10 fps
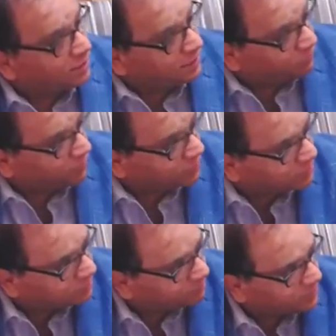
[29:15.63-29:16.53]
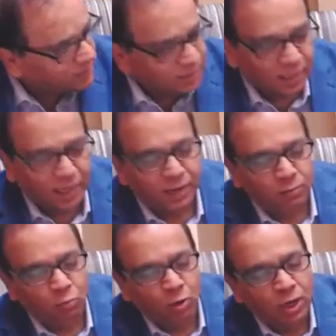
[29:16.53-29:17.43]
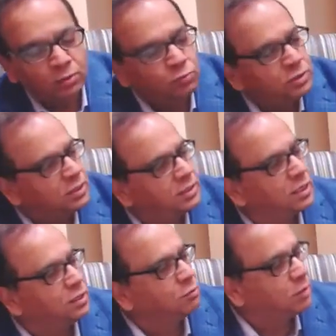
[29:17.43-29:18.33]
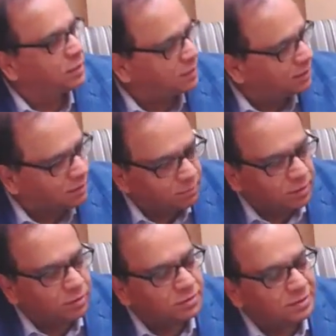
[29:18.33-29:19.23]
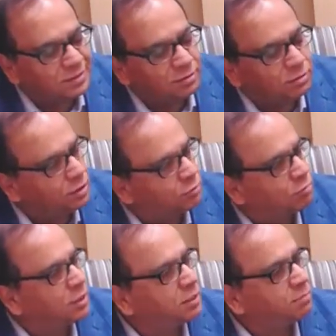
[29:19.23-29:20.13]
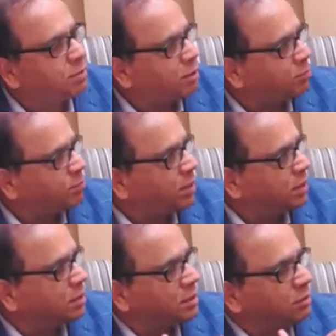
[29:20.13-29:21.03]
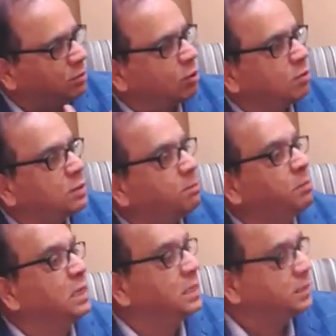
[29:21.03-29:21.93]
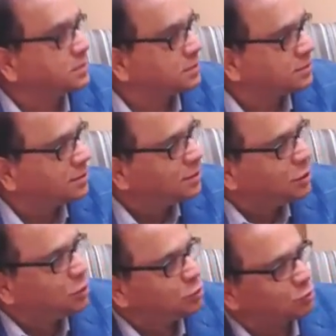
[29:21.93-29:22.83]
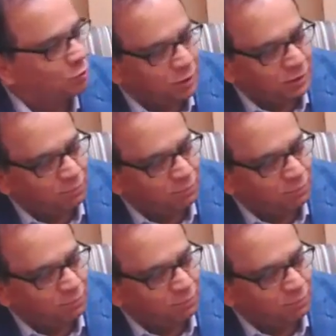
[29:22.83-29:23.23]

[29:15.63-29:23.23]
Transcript: defense. And why we did the nuclear deal? Because nuclear power plant is about the billions. So if